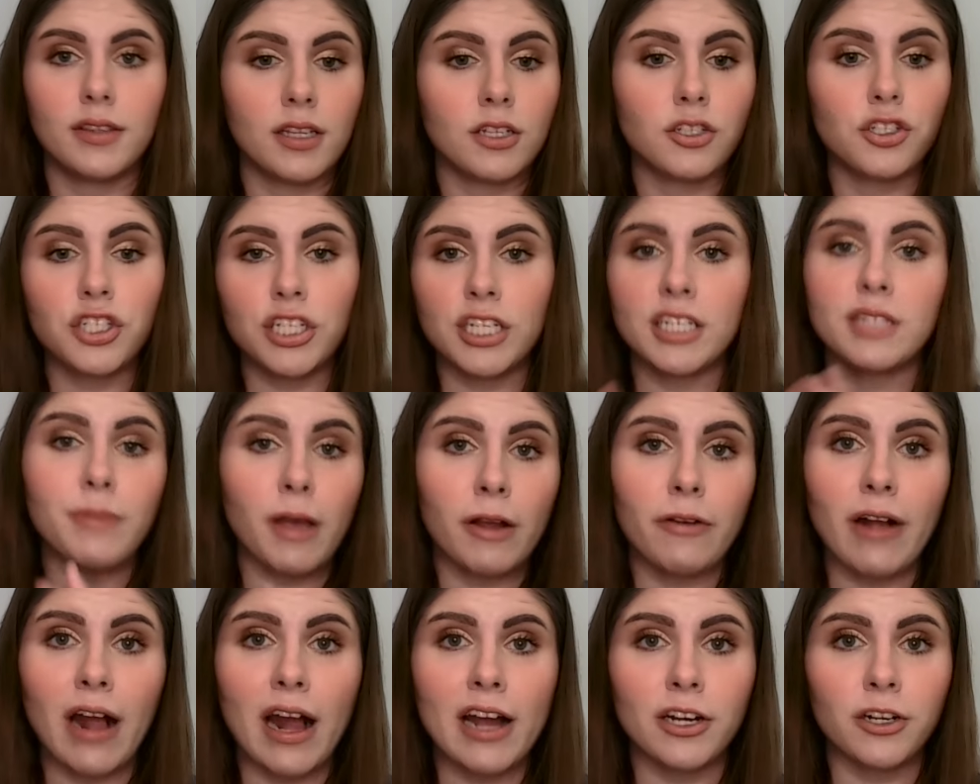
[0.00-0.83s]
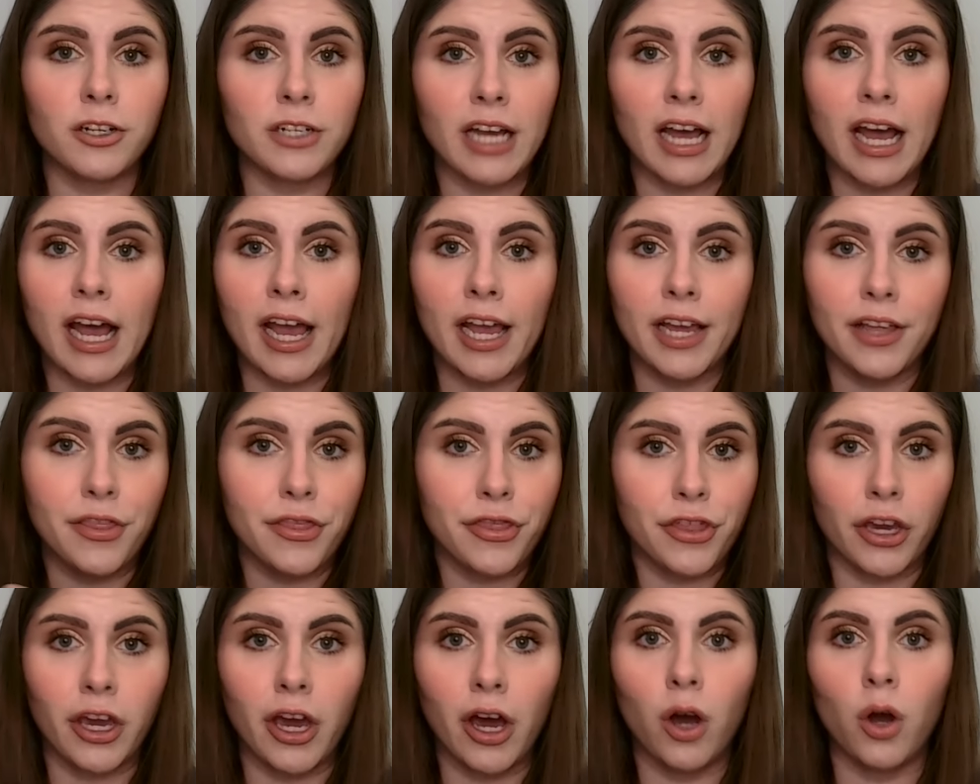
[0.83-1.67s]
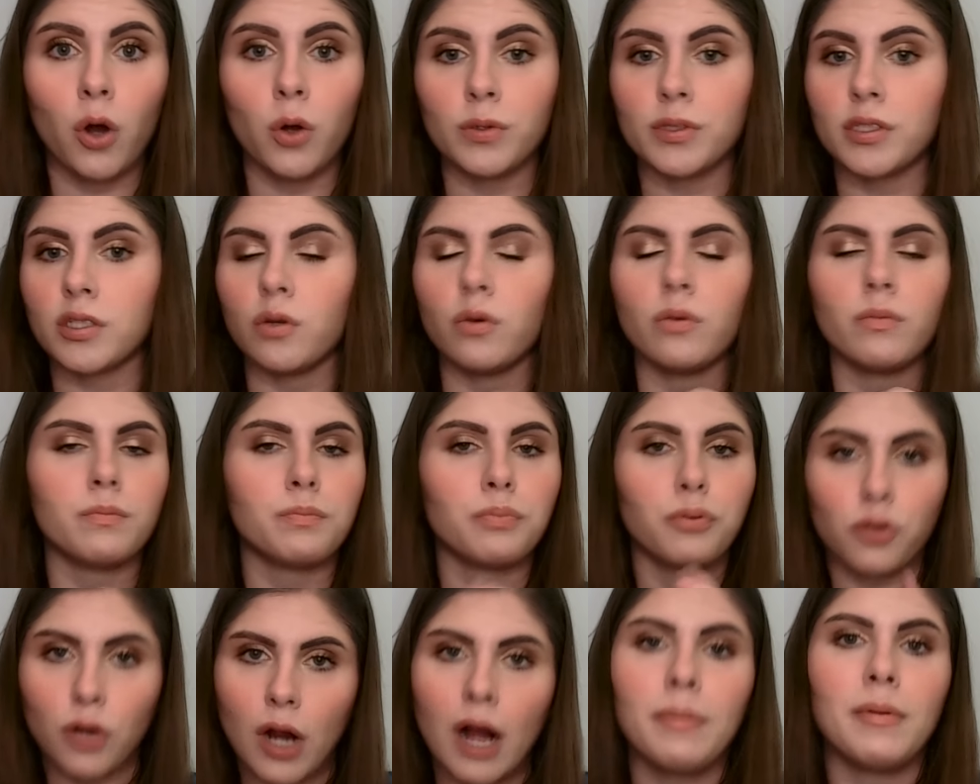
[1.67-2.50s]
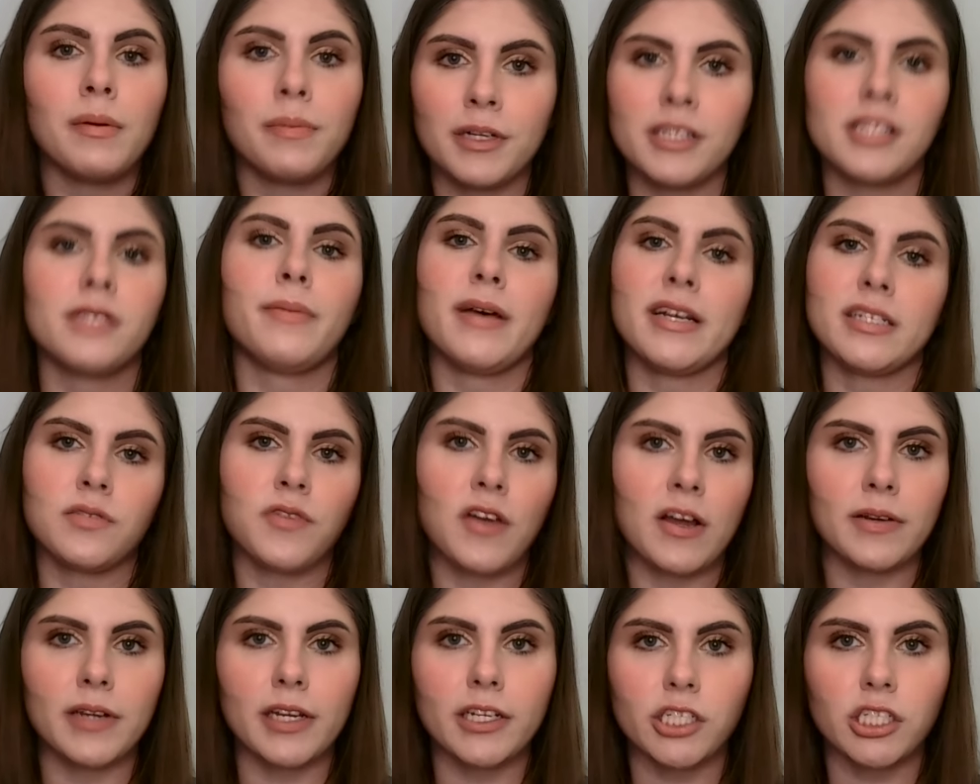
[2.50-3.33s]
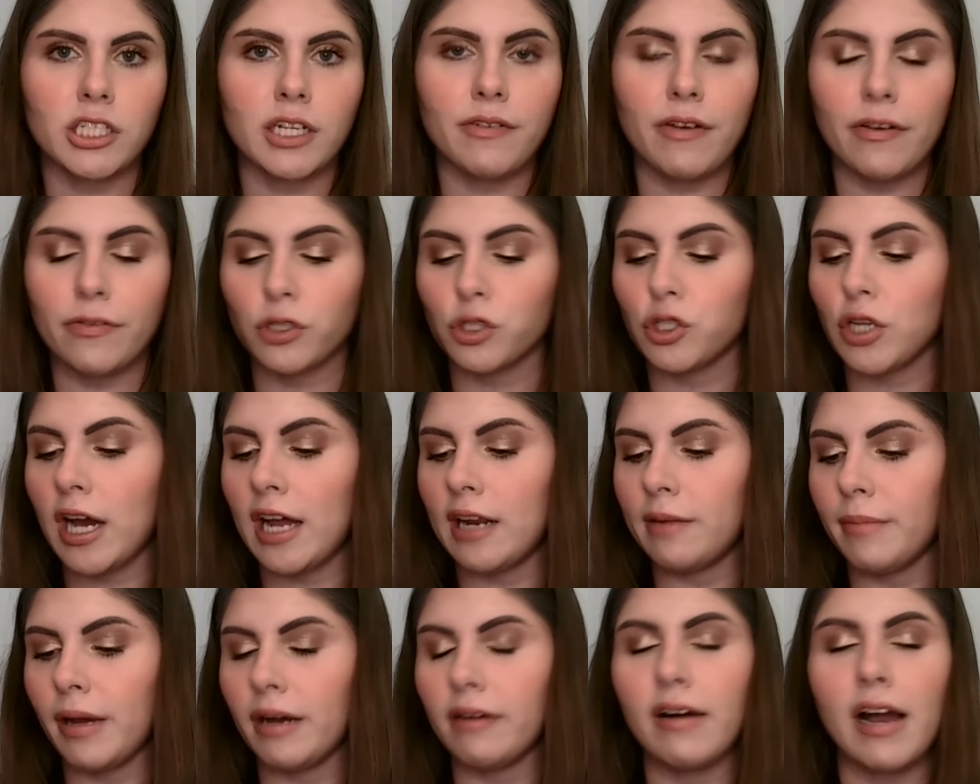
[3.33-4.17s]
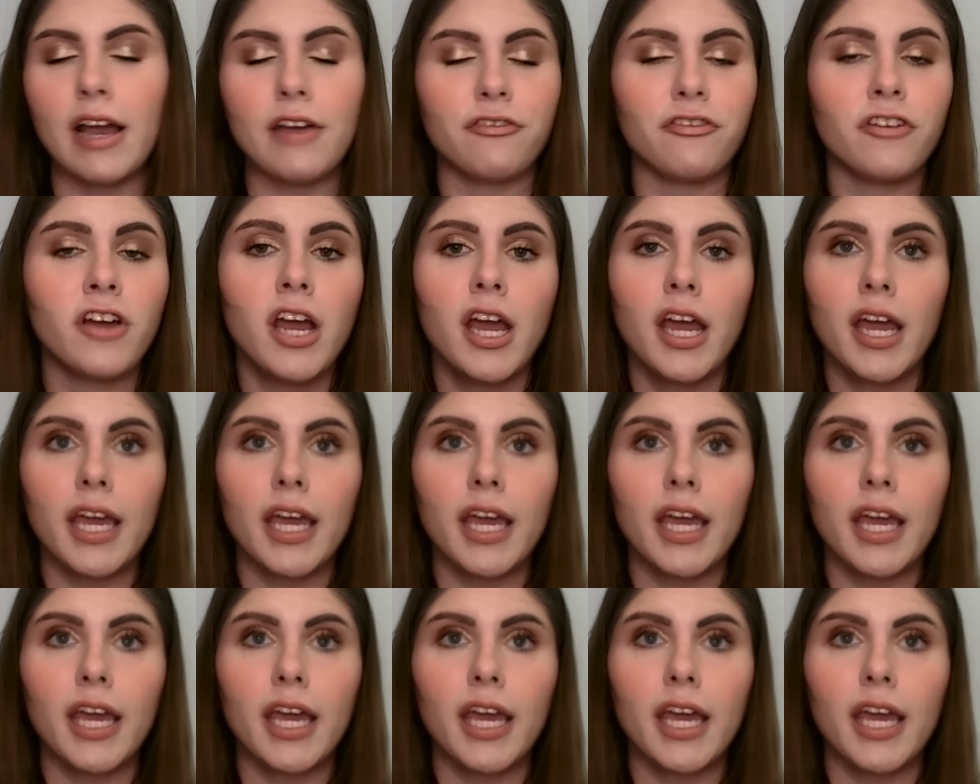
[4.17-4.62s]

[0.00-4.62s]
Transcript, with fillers: She's my ride or die, the GOAT, probably the best foundation I've ever tried in my life.